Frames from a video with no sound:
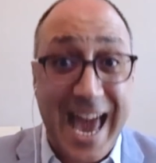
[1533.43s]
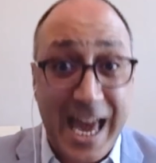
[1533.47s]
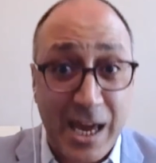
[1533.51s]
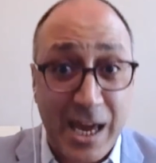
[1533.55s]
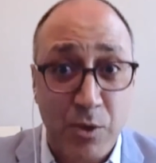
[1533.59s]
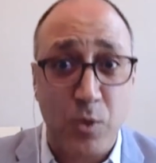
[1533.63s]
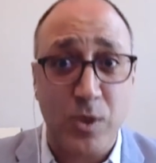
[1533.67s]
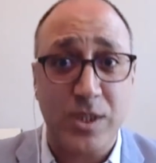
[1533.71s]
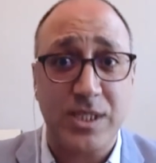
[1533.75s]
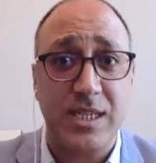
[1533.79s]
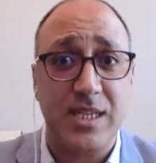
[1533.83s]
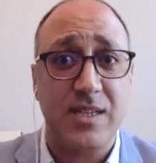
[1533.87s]

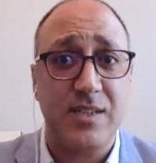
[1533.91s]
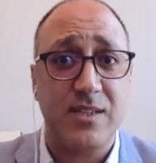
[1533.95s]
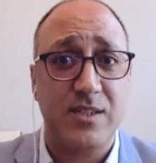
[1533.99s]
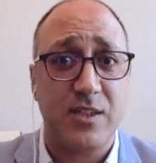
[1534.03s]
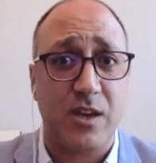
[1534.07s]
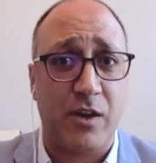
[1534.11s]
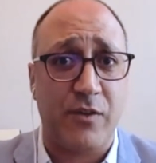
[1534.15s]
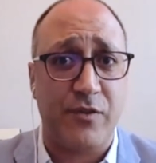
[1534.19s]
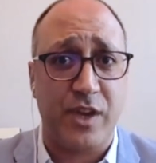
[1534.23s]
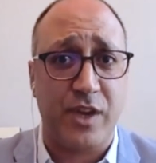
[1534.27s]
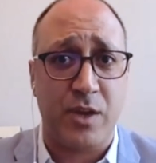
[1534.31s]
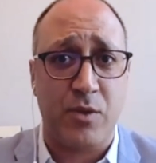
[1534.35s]
equities
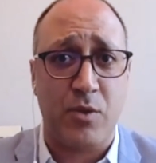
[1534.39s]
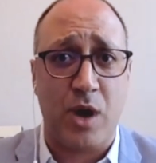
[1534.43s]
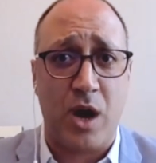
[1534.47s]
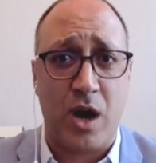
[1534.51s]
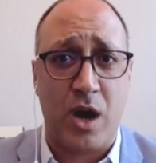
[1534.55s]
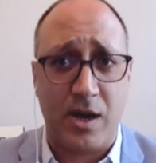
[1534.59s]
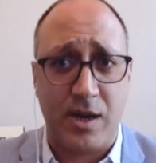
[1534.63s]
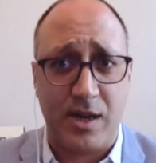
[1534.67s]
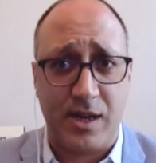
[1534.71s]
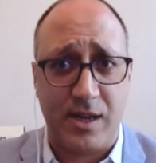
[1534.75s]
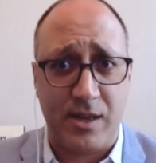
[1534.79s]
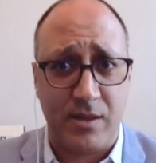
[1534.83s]
of
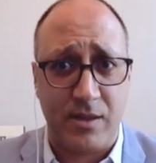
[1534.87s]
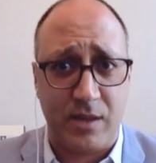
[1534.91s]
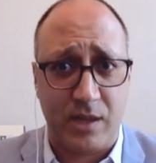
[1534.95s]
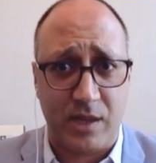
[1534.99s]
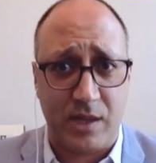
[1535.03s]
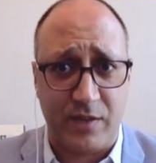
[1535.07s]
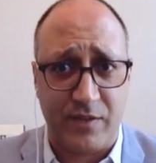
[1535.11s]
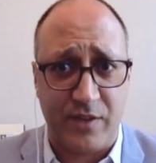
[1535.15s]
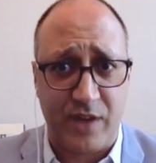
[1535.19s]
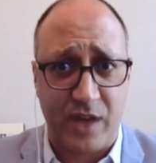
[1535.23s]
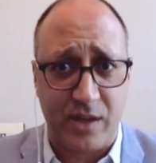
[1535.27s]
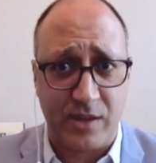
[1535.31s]
Iran in the
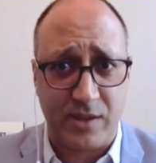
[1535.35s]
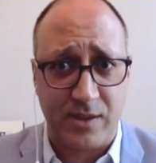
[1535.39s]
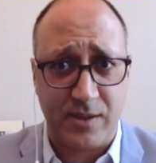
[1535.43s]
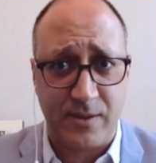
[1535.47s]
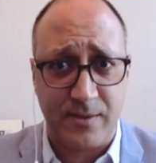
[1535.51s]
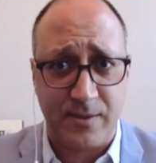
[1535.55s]
Levant.